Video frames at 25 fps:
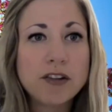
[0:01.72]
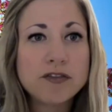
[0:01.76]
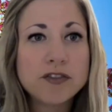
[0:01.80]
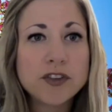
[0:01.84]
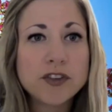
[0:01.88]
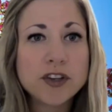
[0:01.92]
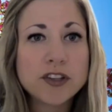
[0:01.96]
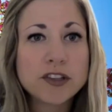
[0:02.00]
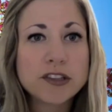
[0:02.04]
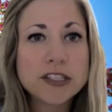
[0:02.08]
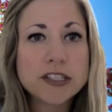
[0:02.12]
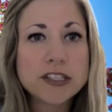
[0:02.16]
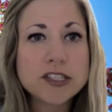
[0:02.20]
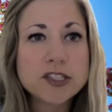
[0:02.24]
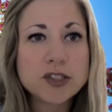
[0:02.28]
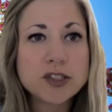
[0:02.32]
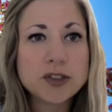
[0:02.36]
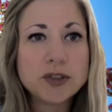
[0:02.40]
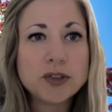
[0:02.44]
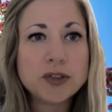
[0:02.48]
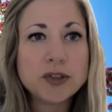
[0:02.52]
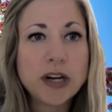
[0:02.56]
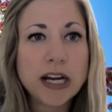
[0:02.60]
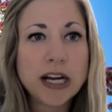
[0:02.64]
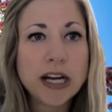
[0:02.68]
further
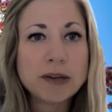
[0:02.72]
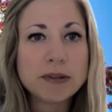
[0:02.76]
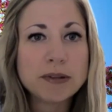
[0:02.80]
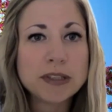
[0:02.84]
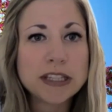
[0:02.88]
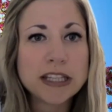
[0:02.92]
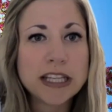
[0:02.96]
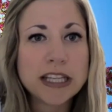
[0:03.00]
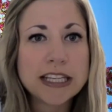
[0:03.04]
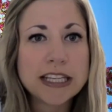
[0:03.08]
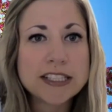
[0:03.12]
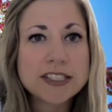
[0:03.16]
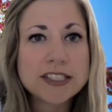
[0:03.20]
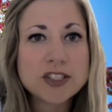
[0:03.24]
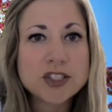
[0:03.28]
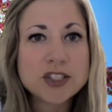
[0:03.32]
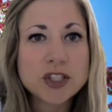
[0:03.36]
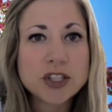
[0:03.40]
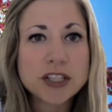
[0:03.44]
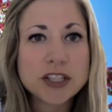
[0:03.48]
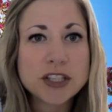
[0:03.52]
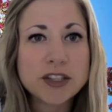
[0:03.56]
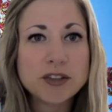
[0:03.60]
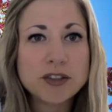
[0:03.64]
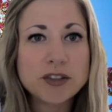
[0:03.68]
ado, I would like to
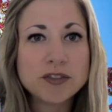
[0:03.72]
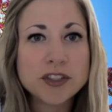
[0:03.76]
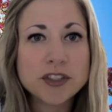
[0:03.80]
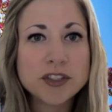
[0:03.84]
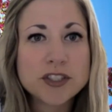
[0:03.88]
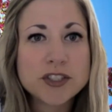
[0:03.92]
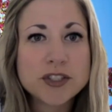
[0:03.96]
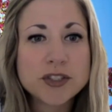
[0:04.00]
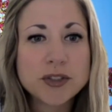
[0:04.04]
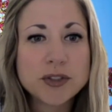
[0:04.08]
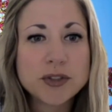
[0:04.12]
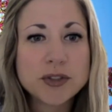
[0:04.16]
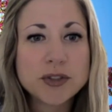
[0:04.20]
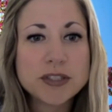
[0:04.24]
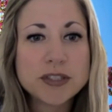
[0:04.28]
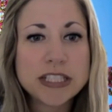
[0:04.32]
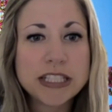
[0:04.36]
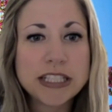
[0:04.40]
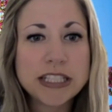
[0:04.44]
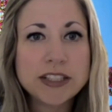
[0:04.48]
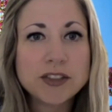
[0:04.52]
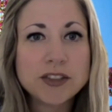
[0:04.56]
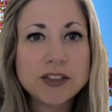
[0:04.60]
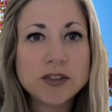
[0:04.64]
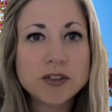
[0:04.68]
turn it over to
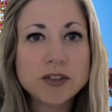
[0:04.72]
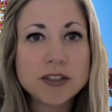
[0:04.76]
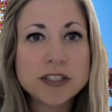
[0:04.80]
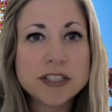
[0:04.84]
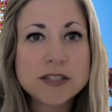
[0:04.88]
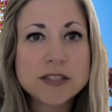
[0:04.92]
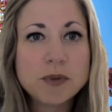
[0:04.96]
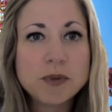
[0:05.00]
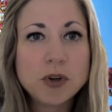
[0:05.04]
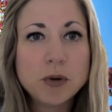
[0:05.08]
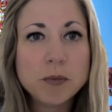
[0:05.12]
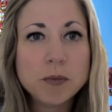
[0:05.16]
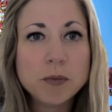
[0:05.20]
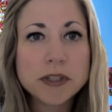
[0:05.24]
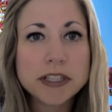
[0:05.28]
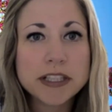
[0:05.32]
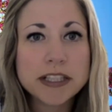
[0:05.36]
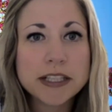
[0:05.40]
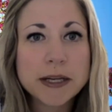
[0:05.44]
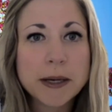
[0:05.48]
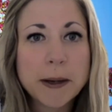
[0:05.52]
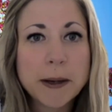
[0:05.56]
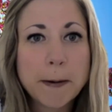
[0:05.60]
Dean Chris Moberg.